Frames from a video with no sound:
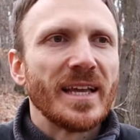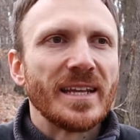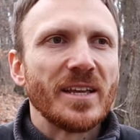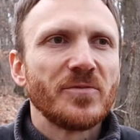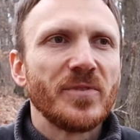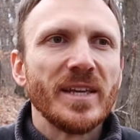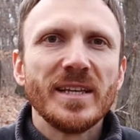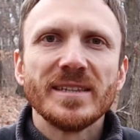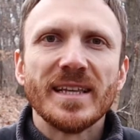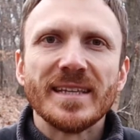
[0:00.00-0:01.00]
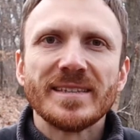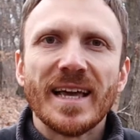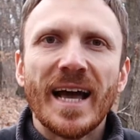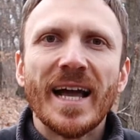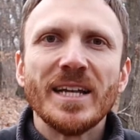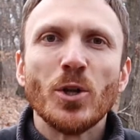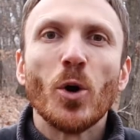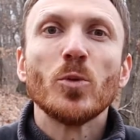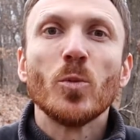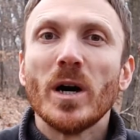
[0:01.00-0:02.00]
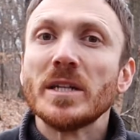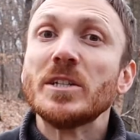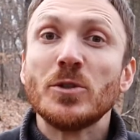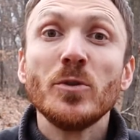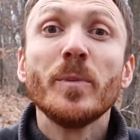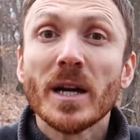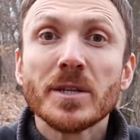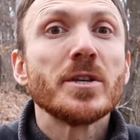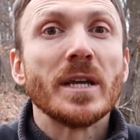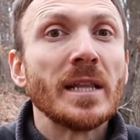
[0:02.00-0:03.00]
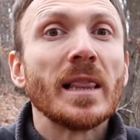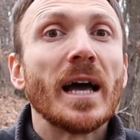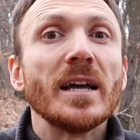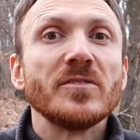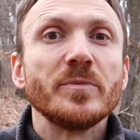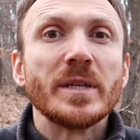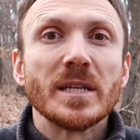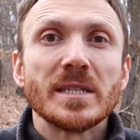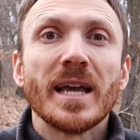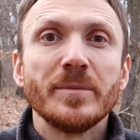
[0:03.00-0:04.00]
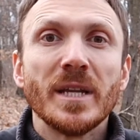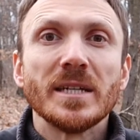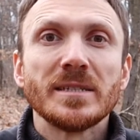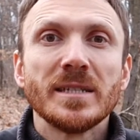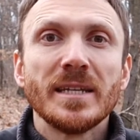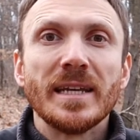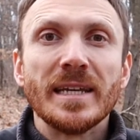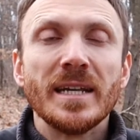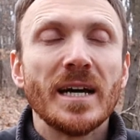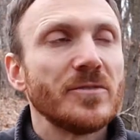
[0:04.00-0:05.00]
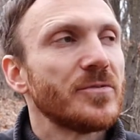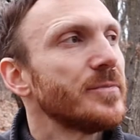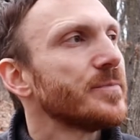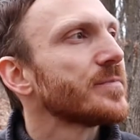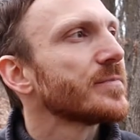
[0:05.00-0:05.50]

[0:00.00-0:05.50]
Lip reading: and I feel that I don't want to do much in life because I'm not enough.